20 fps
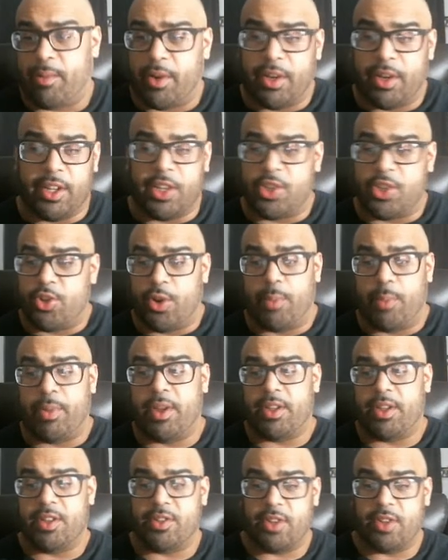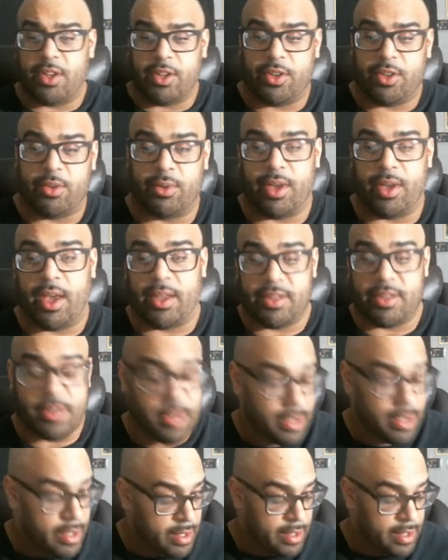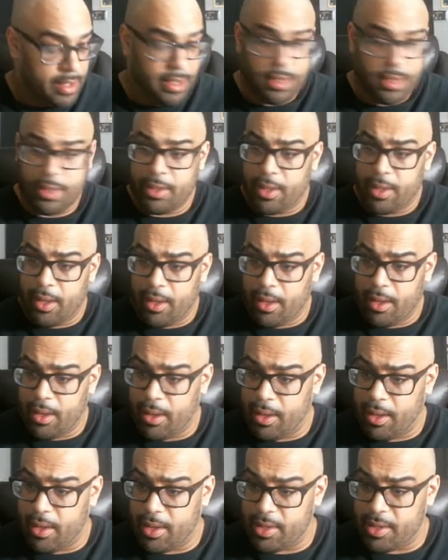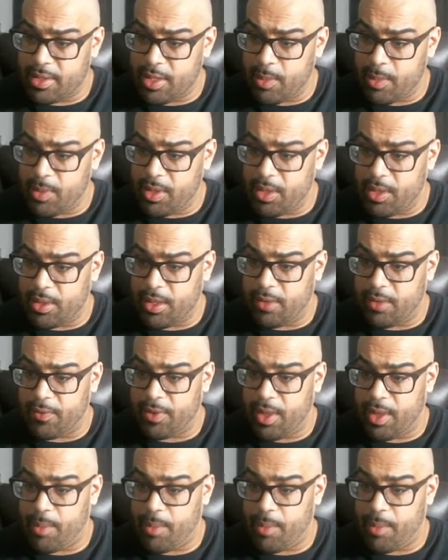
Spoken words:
to get your opinions on it too, guys. Send me the link for that